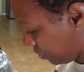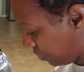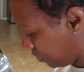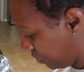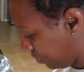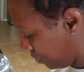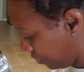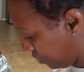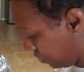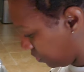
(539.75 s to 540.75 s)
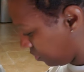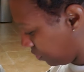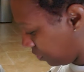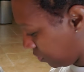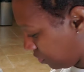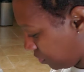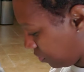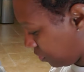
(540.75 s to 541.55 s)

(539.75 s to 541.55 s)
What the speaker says: (silence)